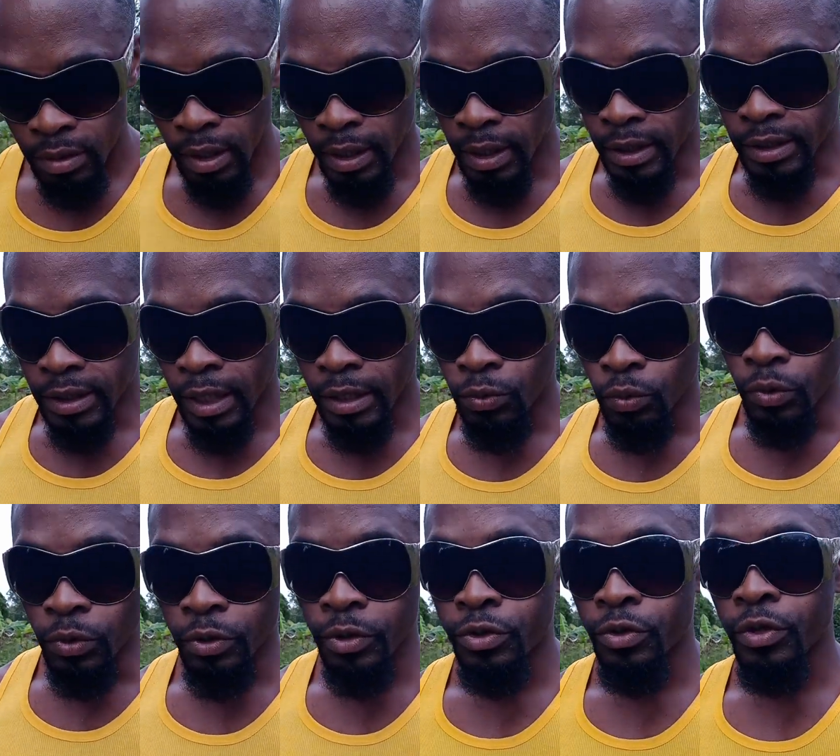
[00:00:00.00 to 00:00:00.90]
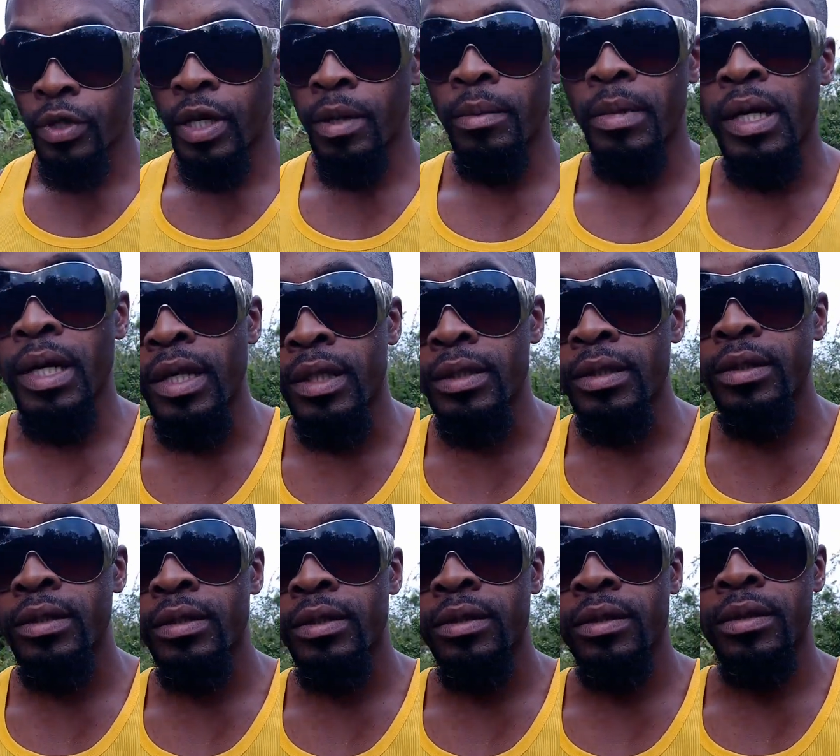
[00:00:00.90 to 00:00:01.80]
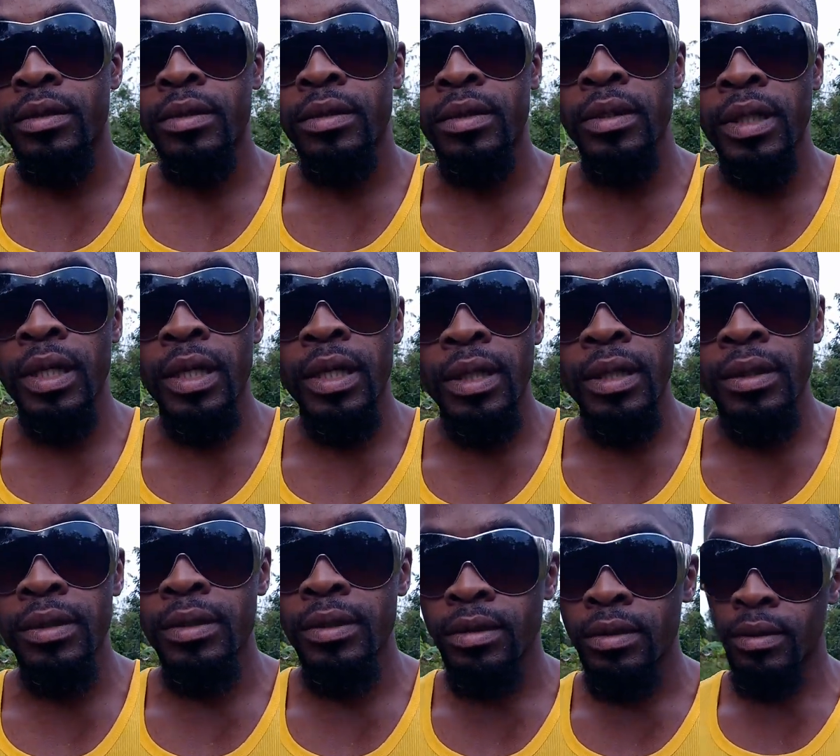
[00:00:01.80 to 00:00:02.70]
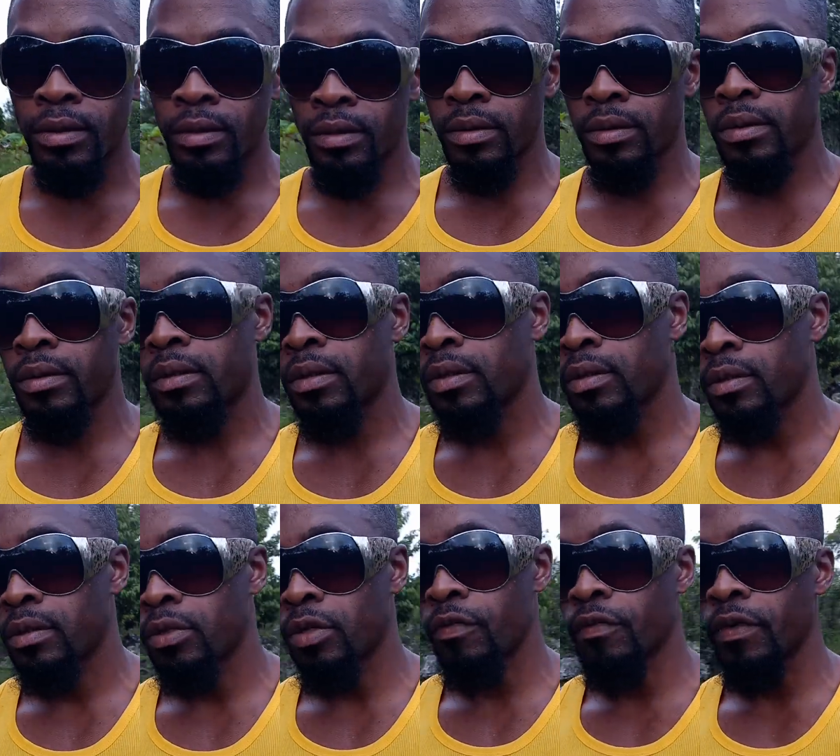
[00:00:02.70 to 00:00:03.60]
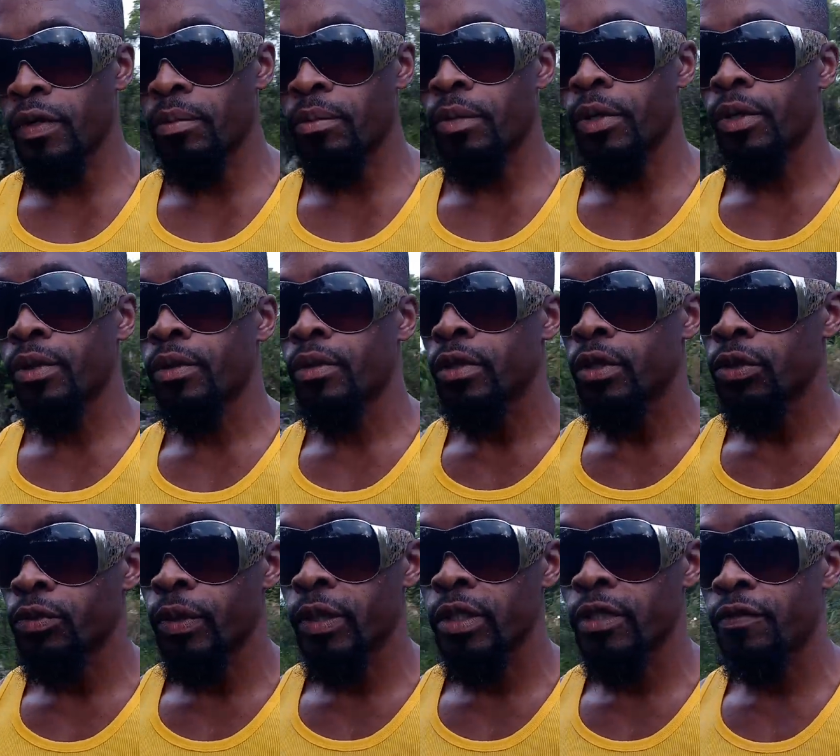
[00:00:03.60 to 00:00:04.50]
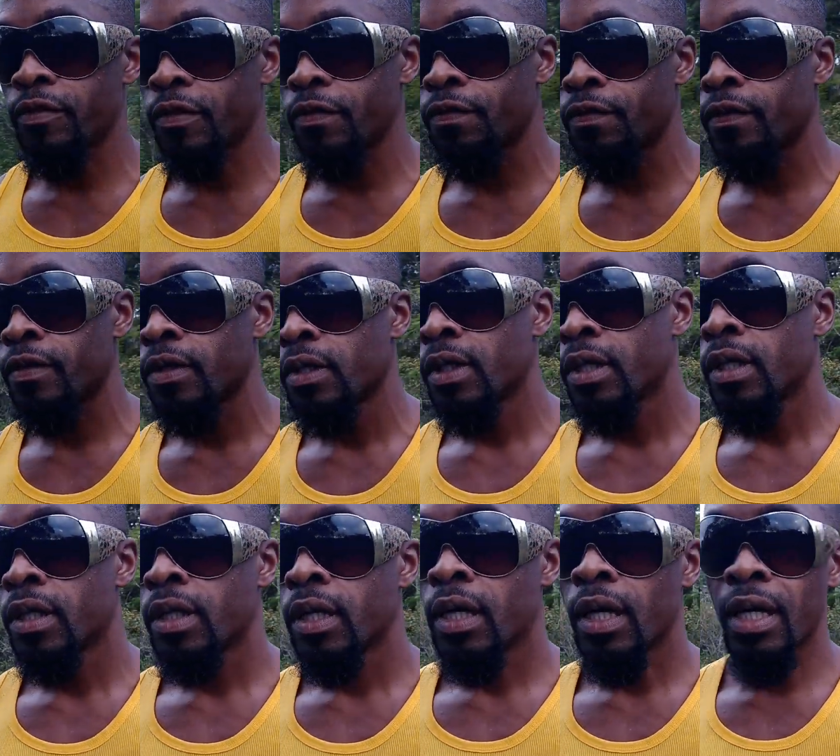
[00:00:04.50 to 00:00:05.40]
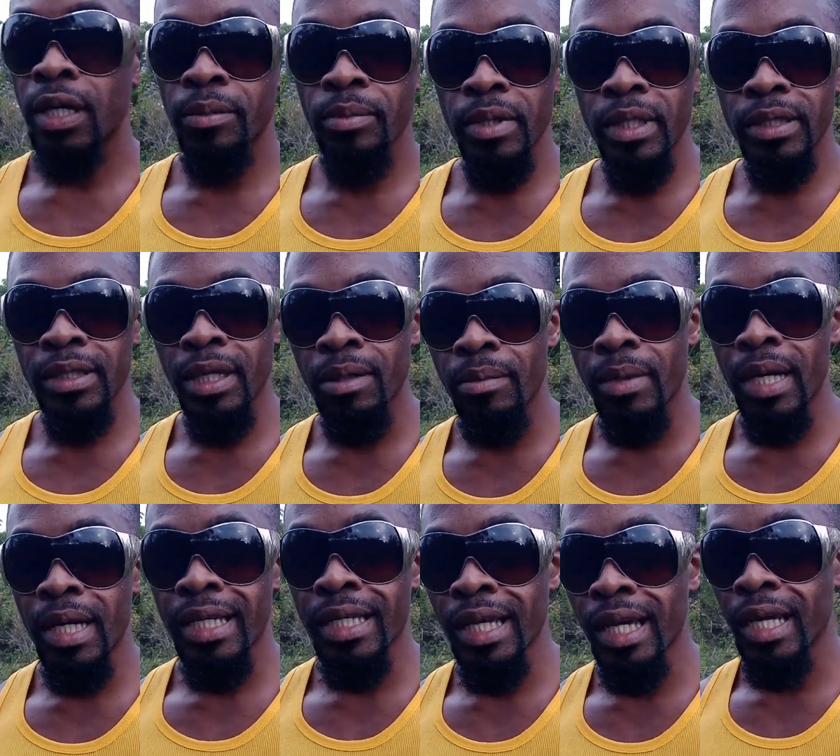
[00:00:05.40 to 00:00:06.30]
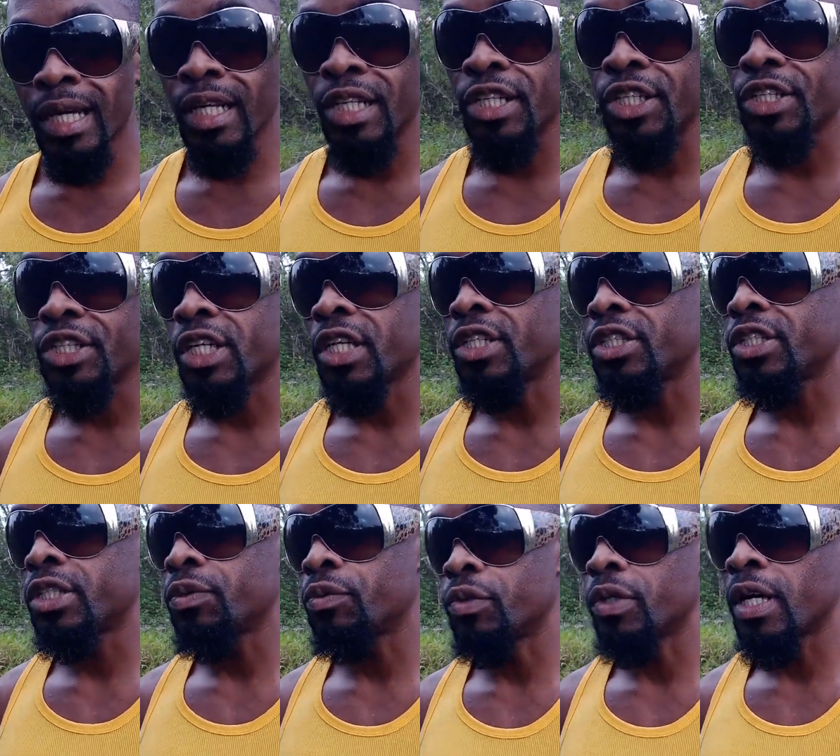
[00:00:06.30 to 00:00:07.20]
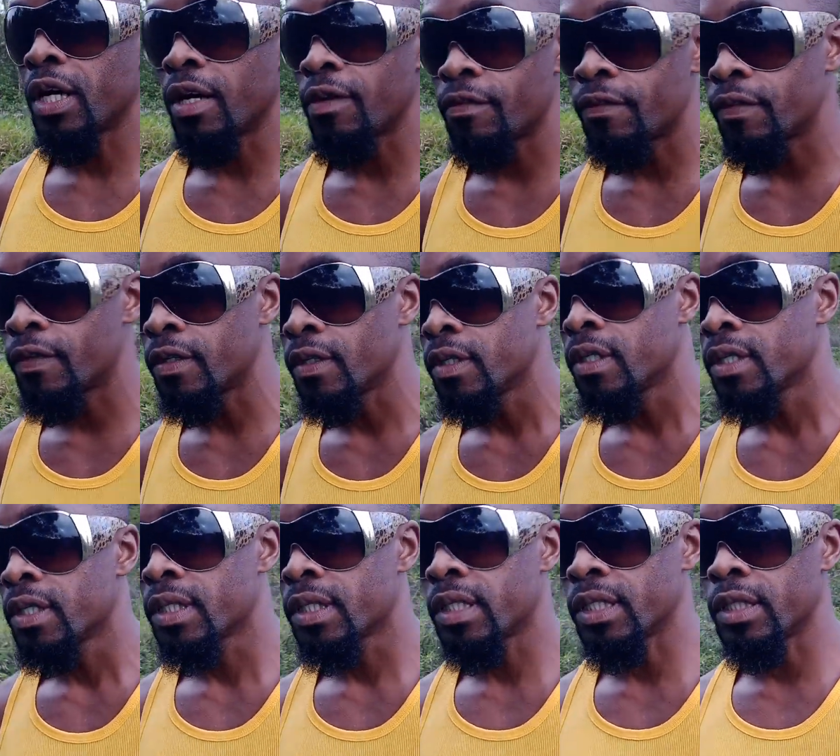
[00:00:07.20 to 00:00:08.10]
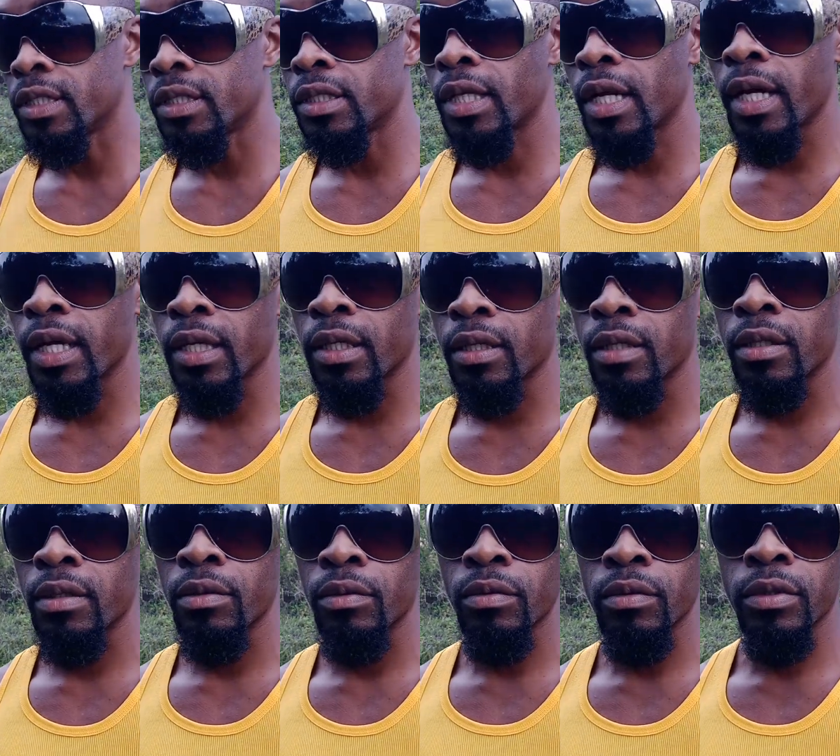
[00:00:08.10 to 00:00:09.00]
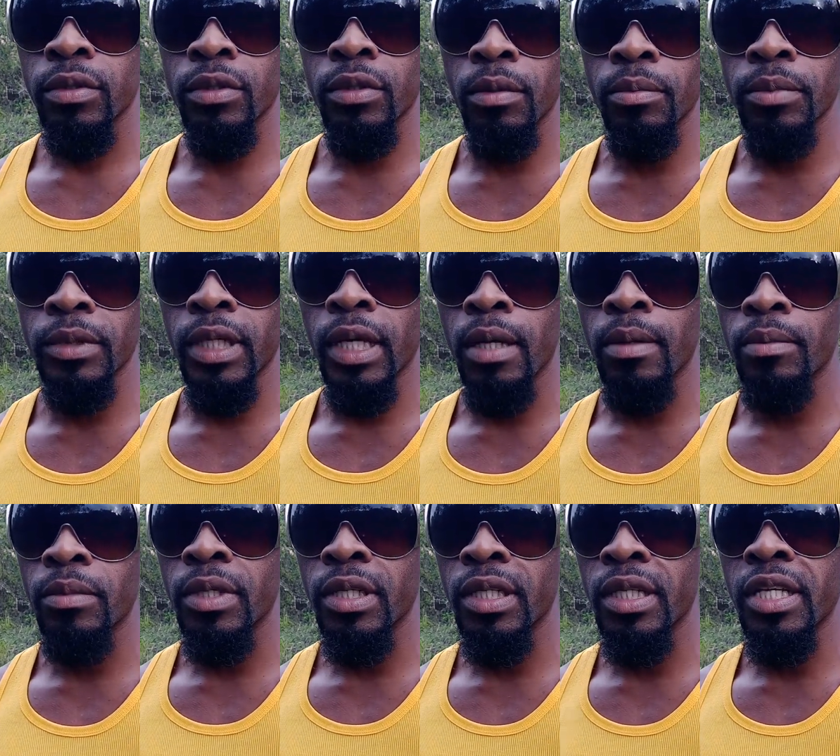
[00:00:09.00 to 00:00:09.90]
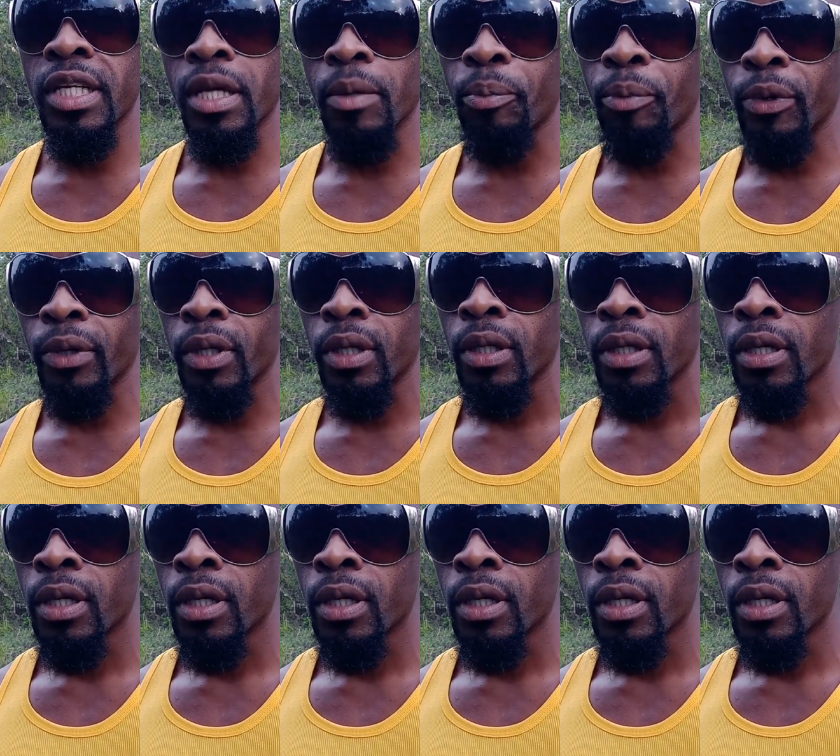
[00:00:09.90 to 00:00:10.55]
I said, I took her to Ram last November, the 25th, and based on my calculation, she would have kids like sometime in April.